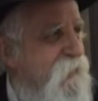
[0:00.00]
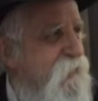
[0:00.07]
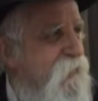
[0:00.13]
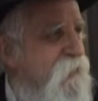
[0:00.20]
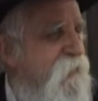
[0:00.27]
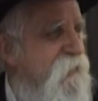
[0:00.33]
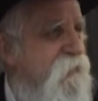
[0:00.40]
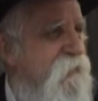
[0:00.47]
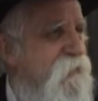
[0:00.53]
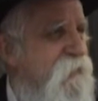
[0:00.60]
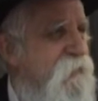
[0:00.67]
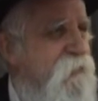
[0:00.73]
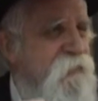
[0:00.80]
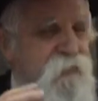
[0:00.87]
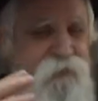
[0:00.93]
and he
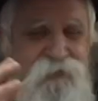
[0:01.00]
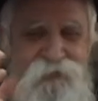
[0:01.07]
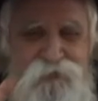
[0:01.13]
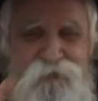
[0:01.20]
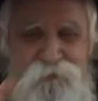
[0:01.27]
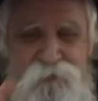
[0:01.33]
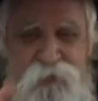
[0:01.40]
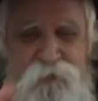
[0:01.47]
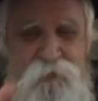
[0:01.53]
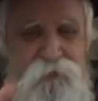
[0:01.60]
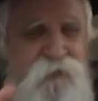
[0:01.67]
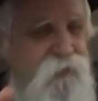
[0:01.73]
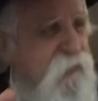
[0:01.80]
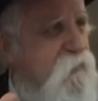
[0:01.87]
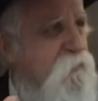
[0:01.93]
said, the
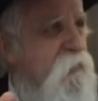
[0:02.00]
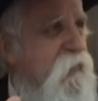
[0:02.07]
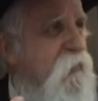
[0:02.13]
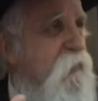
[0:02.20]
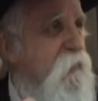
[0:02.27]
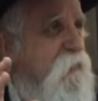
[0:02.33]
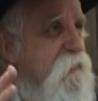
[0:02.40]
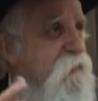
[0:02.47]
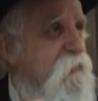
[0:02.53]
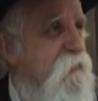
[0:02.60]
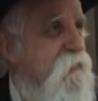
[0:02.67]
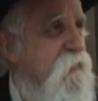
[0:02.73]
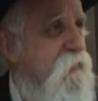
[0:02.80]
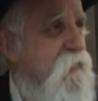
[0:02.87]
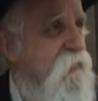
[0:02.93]
moment has been lost.
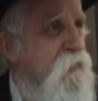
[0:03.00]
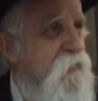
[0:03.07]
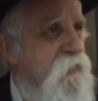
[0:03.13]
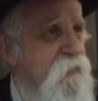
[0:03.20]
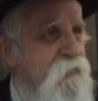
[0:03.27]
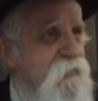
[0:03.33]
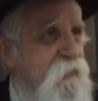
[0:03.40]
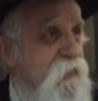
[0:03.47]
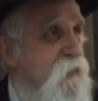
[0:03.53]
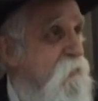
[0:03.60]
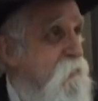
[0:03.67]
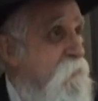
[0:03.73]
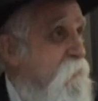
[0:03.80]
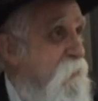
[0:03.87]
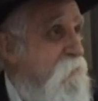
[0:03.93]
So they
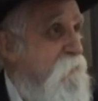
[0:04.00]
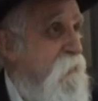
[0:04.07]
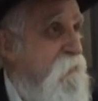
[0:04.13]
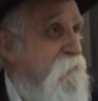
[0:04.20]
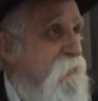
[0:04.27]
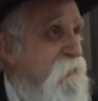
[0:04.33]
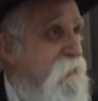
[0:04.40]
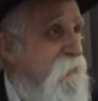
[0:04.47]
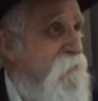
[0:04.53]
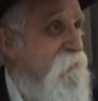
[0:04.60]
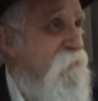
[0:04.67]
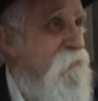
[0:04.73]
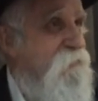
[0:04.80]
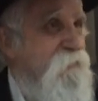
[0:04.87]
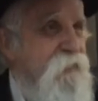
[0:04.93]
said, what moment?
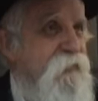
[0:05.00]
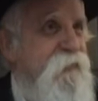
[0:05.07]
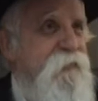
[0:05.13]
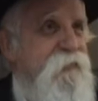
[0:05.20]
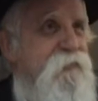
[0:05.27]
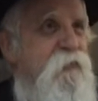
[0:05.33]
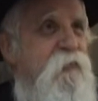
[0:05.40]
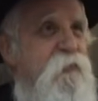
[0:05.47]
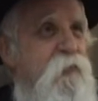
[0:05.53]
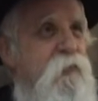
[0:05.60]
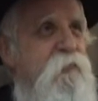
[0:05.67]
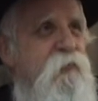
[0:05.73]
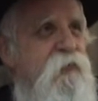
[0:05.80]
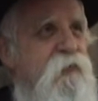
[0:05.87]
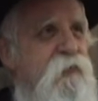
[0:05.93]
What's our
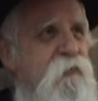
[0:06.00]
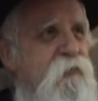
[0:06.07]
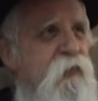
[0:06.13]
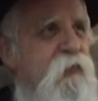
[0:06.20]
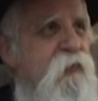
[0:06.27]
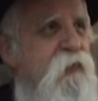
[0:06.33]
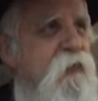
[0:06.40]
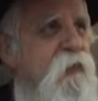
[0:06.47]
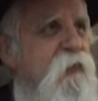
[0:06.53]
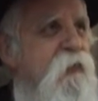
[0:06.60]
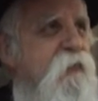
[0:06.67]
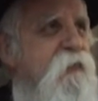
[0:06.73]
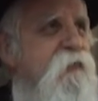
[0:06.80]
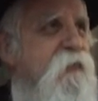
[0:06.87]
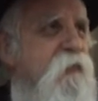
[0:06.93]
moment is given?
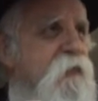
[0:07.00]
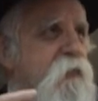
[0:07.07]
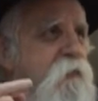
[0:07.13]
So the